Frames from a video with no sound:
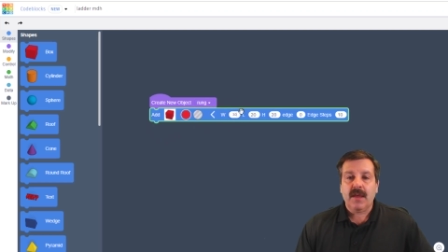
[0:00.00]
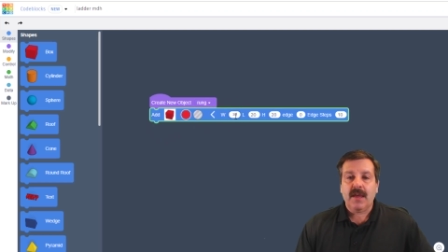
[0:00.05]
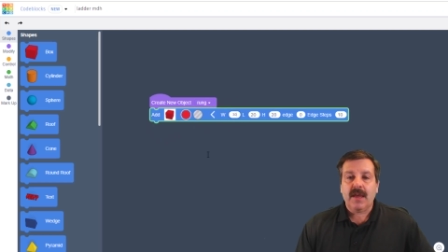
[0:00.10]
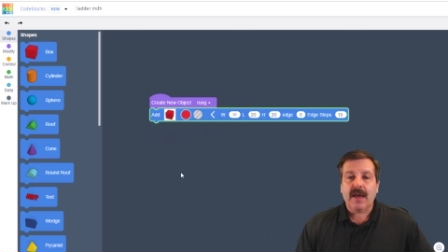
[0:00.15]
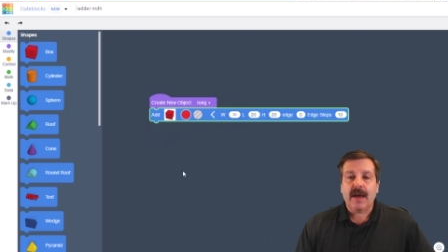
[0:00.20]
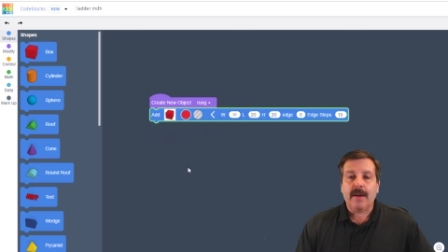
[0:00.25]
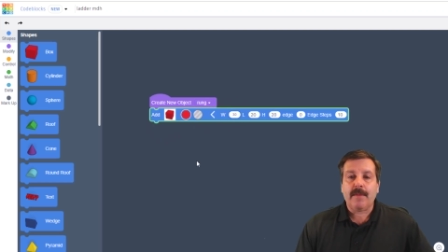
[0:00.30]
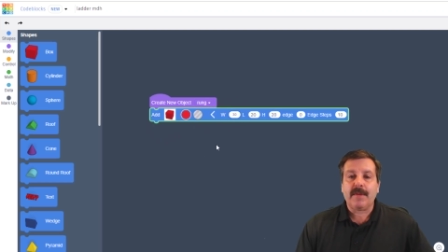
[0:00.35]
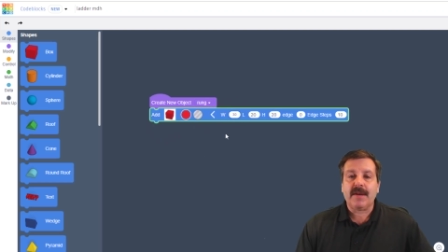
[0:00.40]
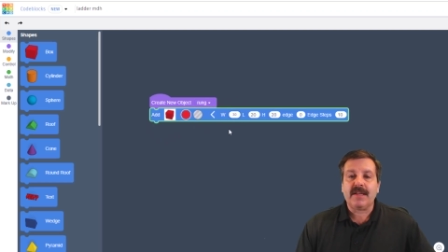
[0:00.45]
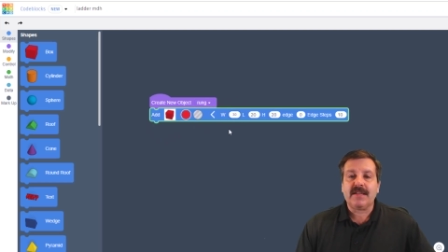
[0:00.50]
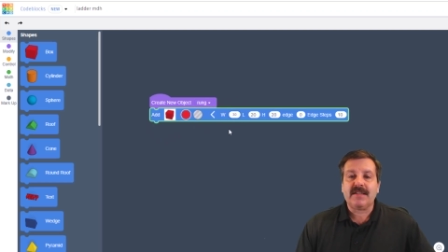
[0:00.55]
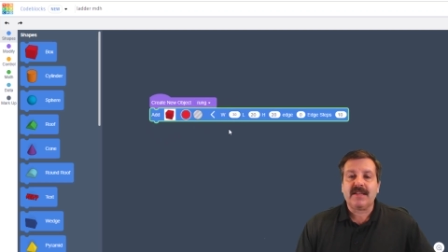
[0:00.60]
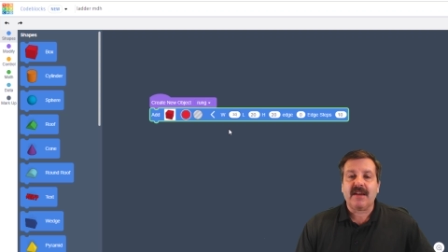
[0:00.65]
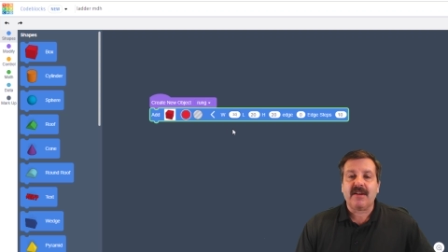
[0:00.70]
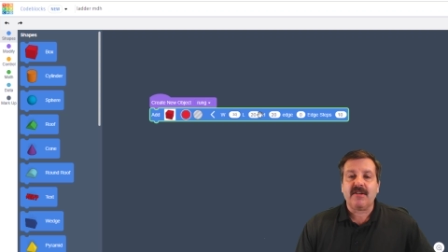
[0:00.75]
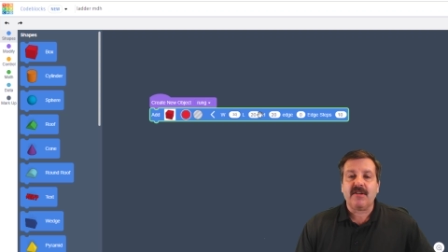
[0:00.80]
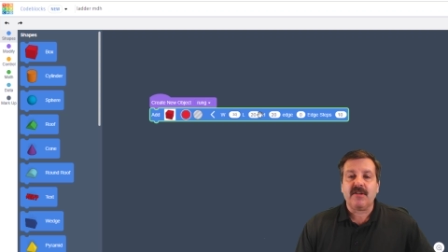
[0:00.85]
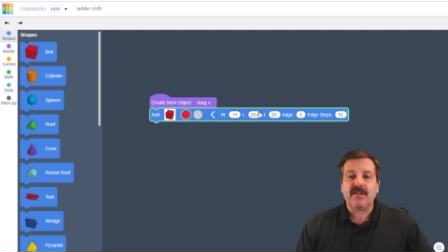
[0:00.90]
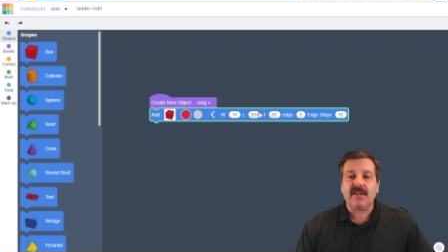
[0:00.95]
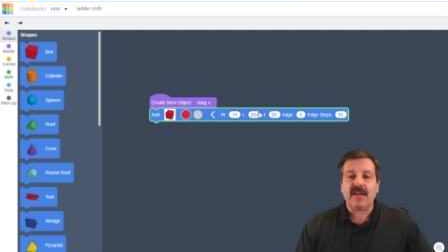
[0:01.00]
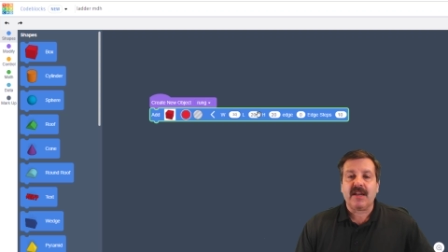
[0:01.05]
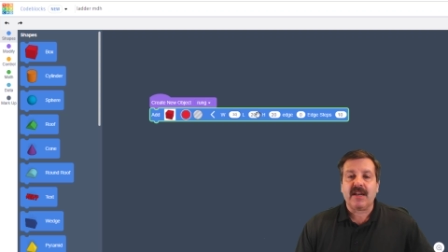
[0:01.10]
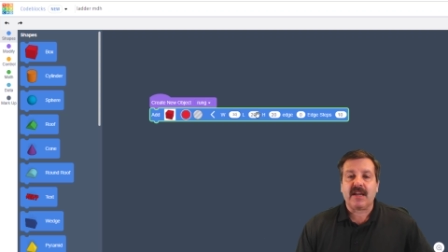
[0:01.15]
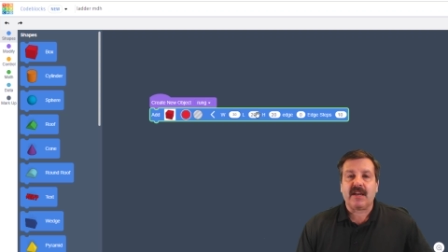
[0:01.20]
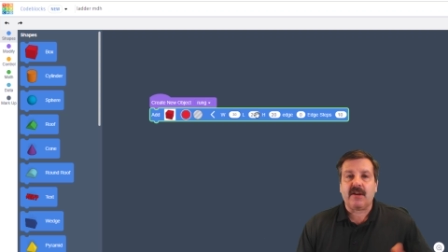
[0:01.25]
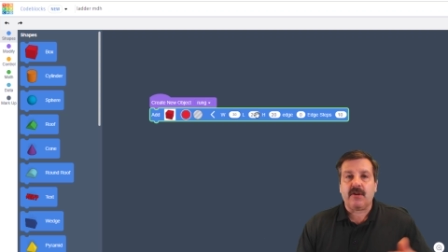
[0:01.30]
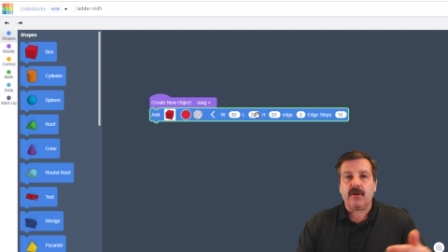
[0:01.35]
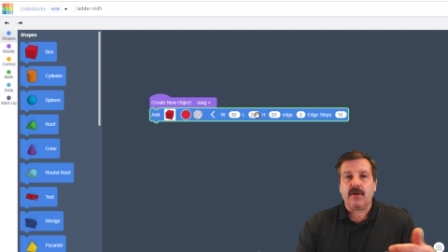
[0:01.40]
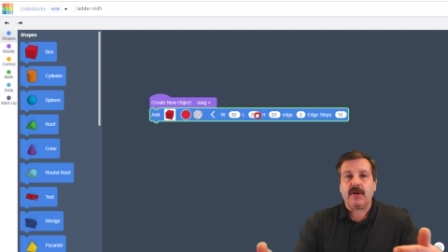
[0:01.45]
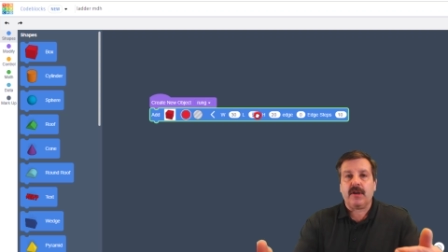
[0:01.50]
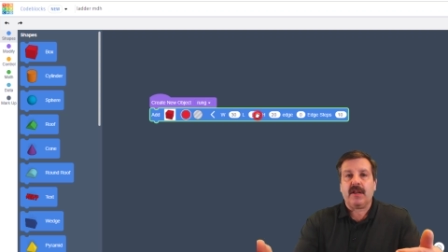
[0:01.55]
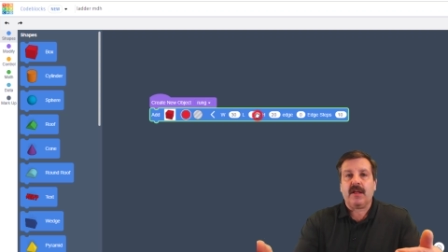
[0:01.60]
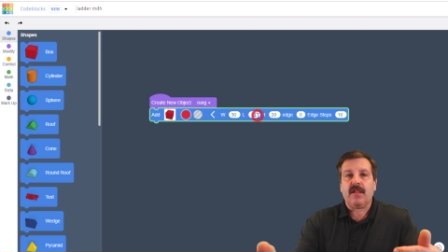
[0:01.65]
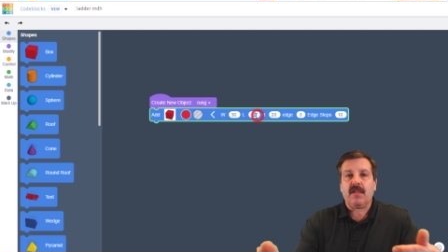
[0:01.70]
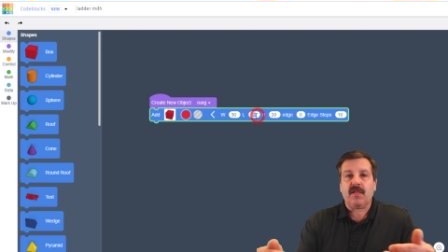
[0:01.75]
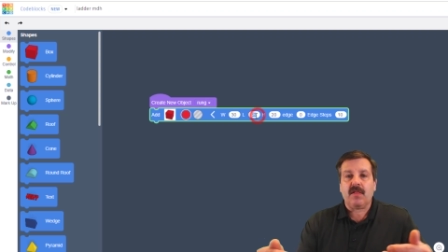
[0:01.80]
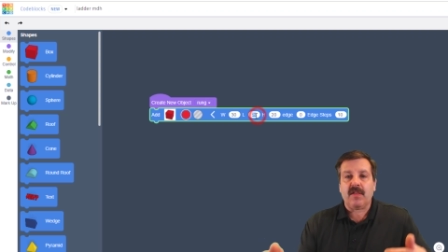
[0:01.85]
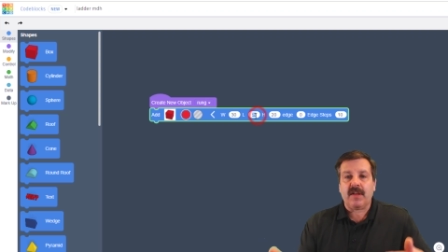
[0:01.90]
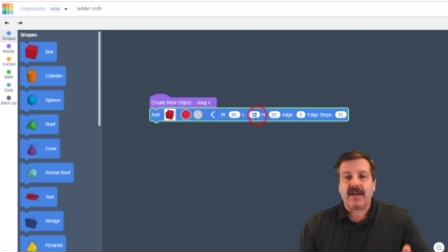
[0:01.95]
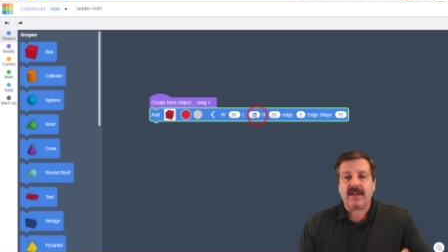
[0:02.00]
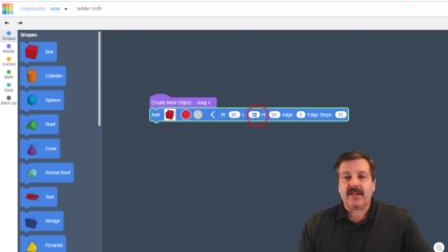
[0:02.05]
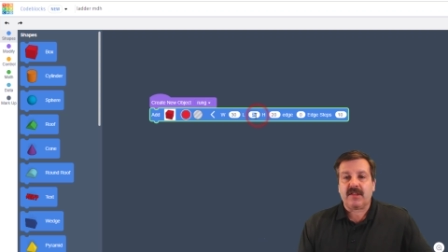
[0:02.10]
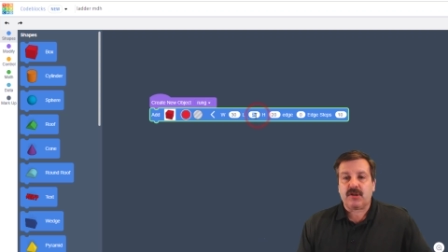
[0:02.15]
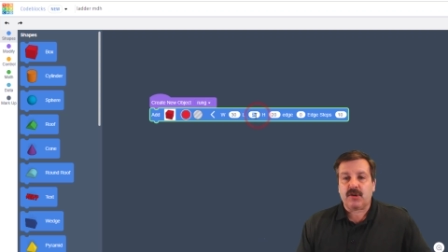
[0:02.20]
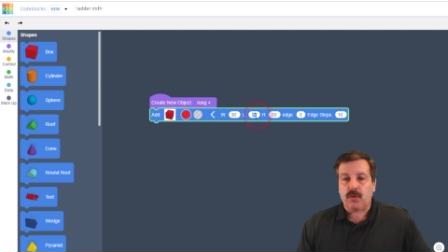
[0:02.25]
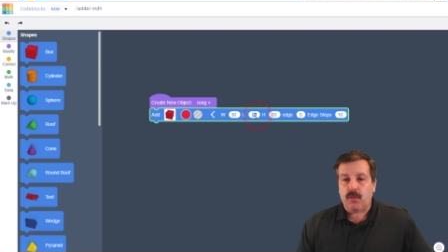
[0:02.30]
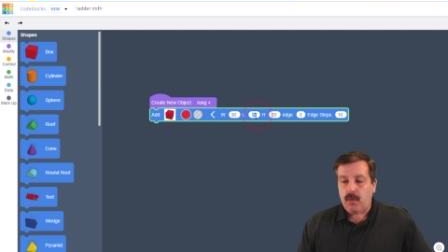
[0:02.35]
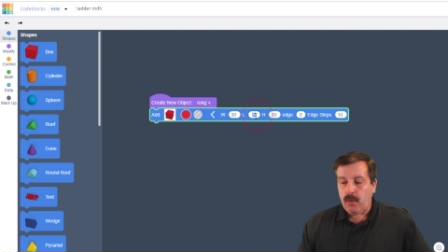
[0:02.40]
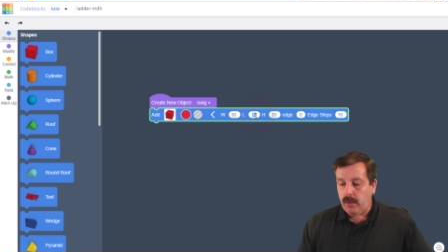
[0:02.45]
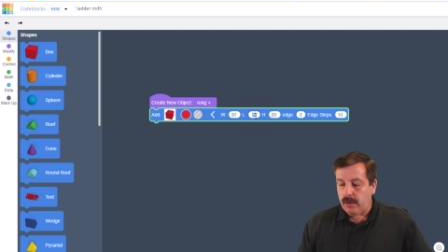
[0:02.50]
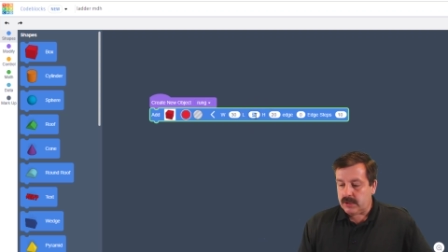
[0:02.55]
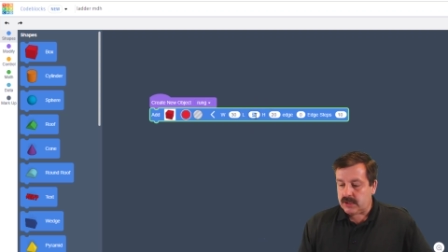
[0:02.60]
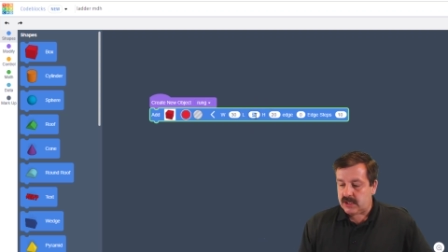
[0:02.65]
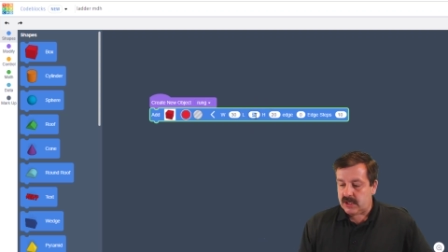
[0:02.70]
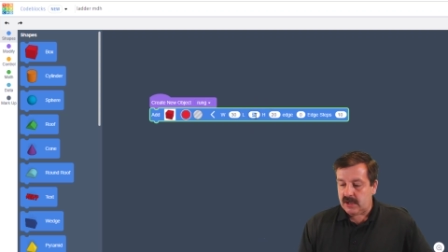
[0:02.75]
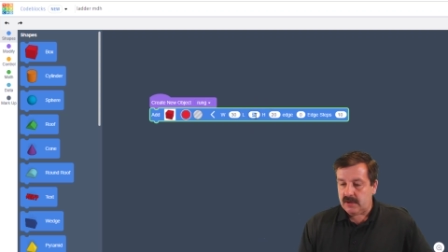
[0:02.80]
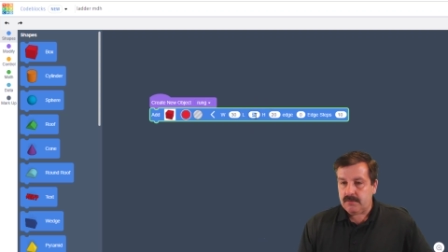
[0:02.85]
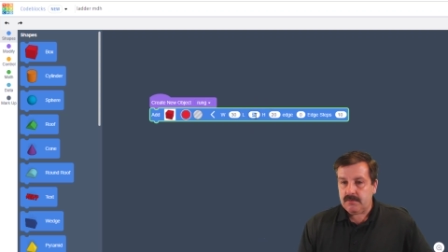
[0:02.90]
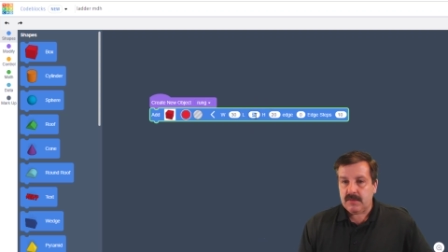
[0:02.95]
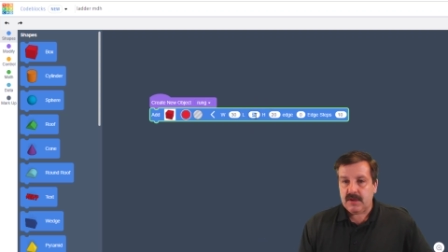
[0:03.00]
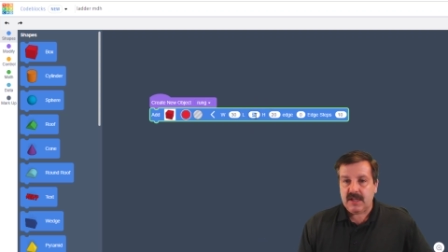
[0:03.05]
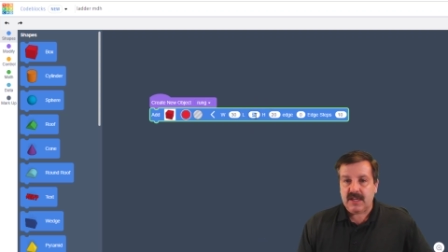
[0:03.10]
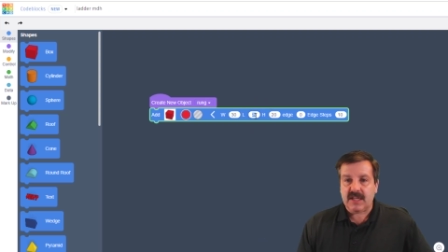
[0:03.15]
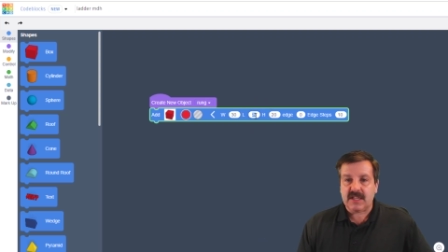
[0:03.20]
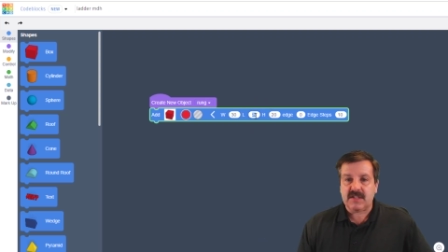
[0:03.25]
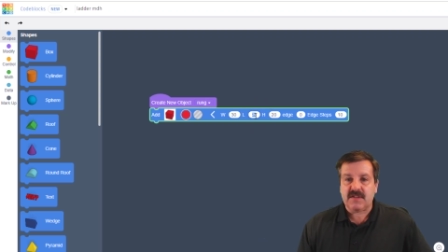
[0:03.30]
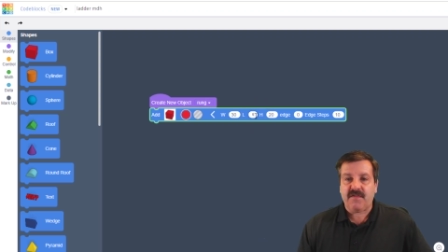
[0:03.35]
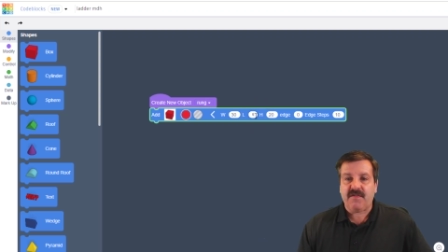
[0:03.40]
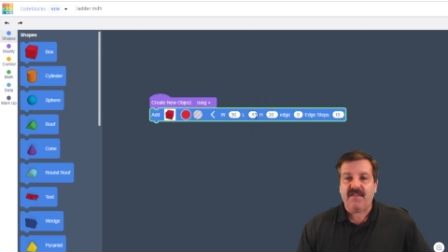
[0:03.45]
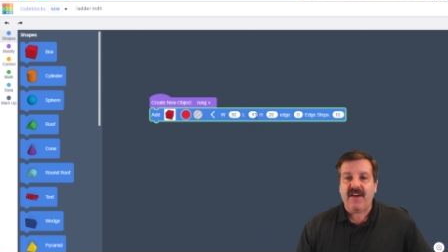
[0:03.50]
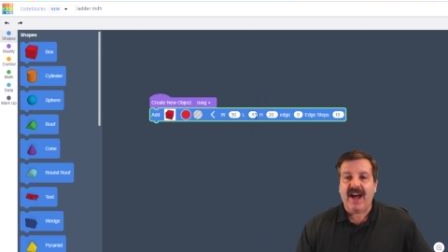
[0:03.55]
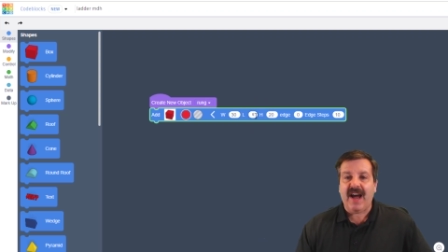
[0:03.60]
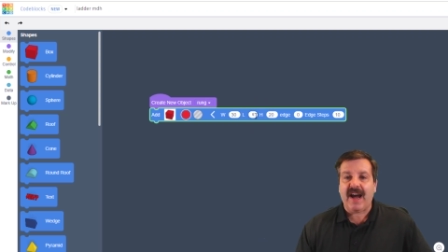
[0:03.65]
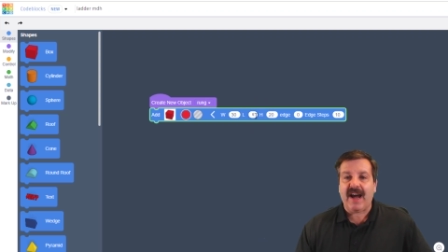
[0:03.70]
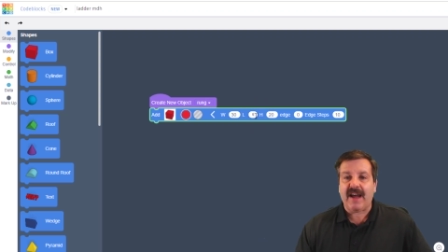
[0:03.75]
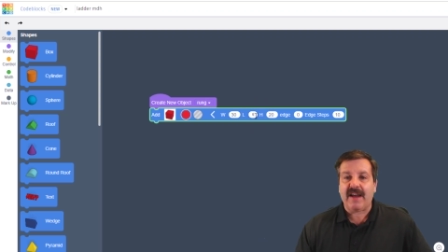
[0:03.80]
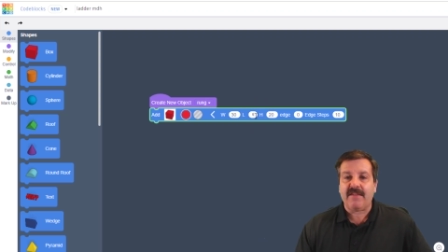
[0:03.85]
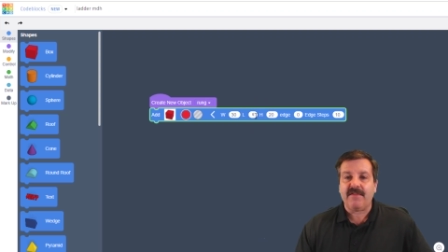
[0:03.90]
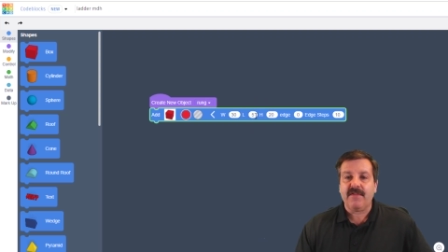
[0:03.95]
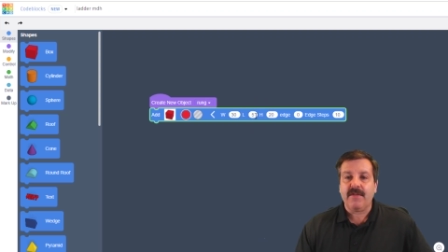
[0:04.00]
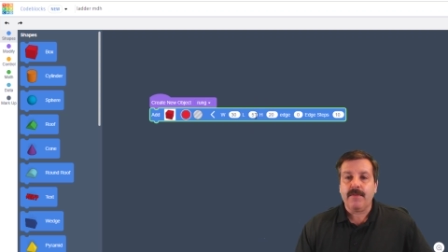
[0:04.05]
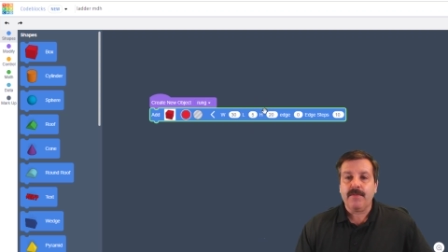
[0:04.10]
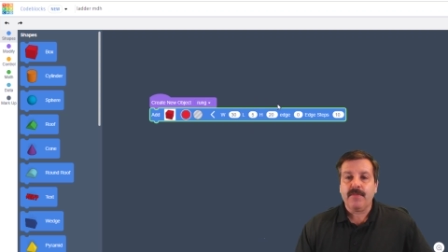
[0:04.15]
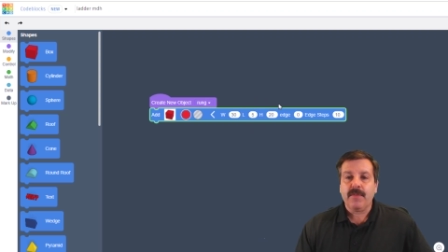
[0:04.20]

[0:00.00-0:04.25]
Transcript: I'm going to tell you that a good length towards you is 5.